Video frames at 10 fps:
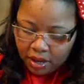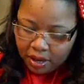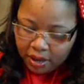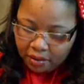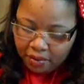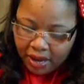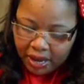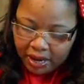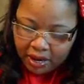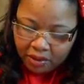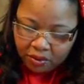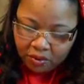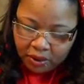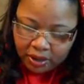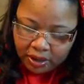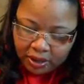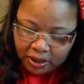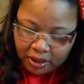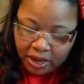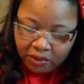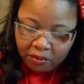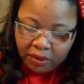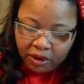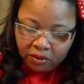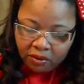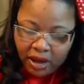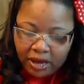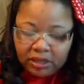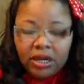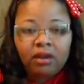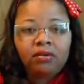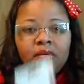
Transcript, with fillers: Um, I got another one, another mineral eyeshadow